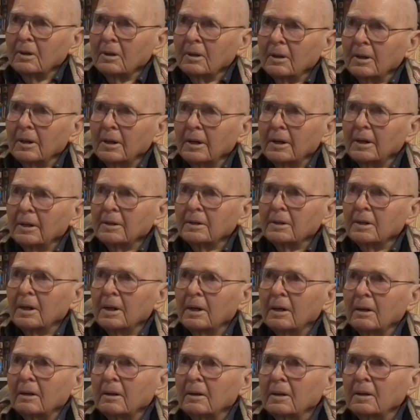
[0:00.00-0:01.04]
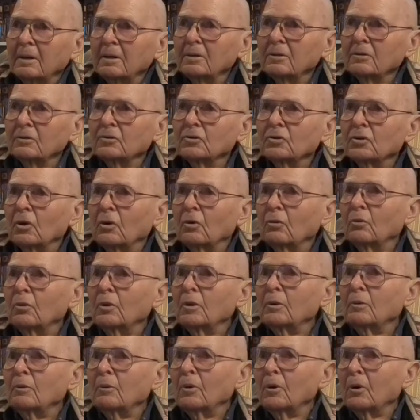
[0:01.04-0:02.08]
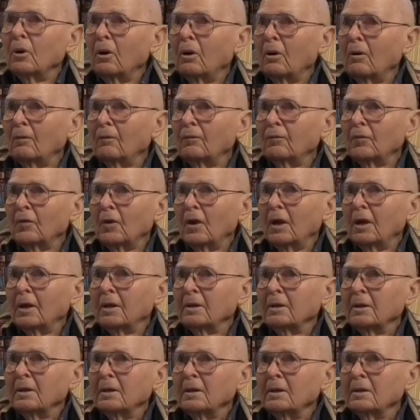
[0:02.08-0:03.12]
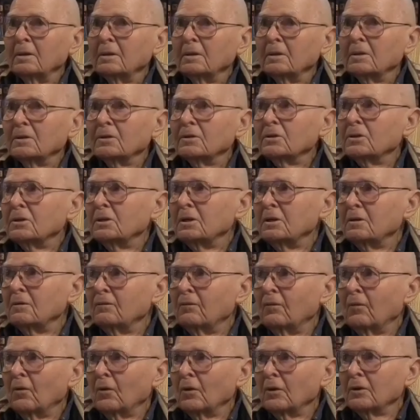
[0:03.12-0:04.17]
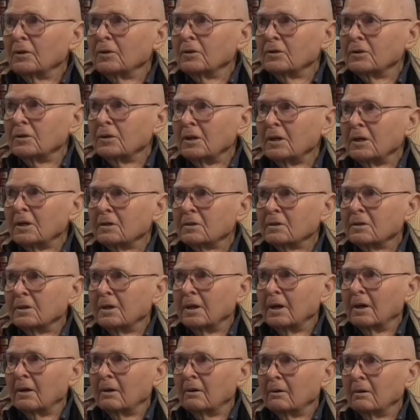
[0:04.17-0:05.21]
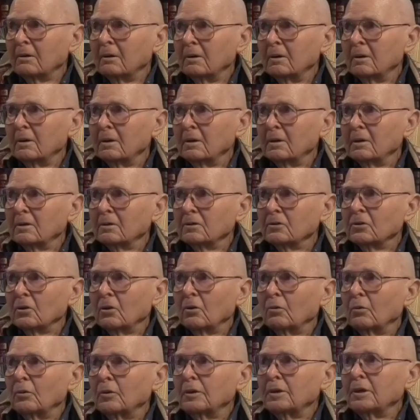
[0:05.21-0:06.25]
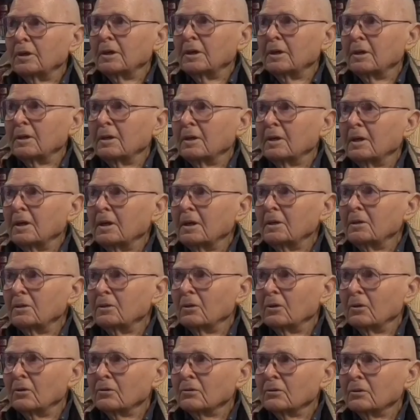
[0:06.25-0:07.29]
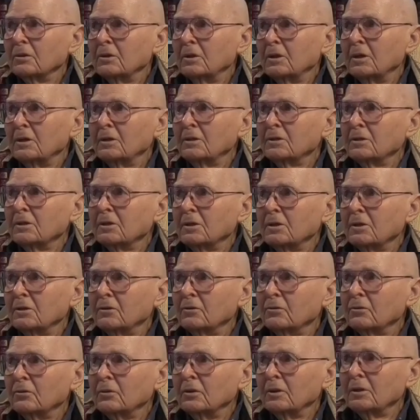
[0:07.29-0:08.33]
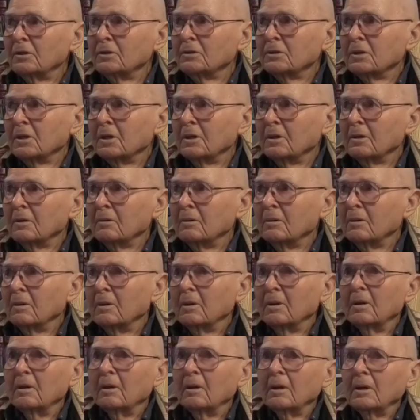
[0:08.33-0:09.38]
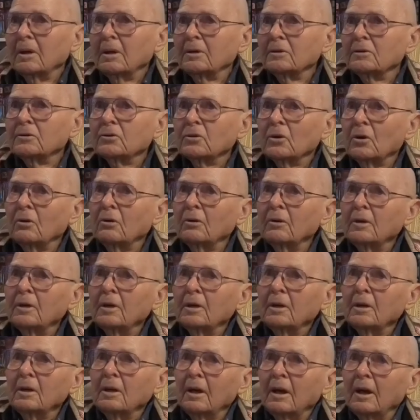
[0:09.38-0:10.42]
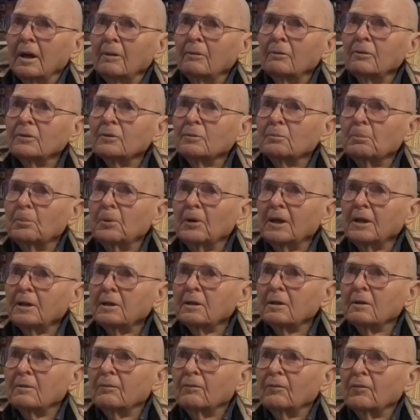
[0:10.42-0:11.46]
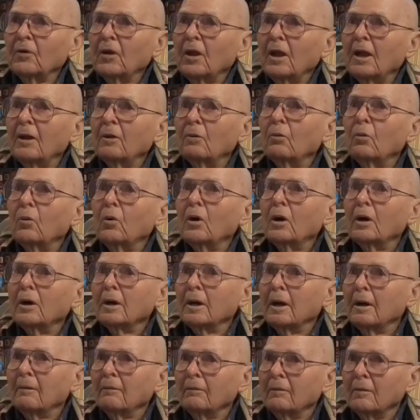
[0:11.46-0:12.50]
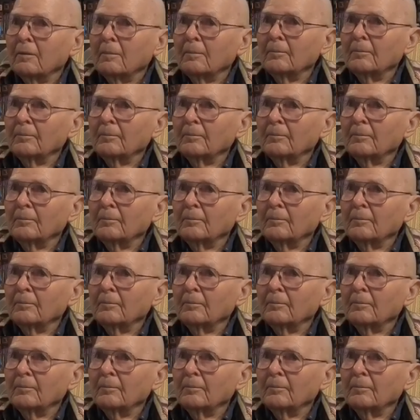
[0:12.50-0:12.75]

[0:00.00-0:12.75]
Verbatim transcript: And uh, so we were all flying the C-46 now. Mm -hmm. So we didn't need those DC-3s. And, yeah. and so I was picked to fly one of them,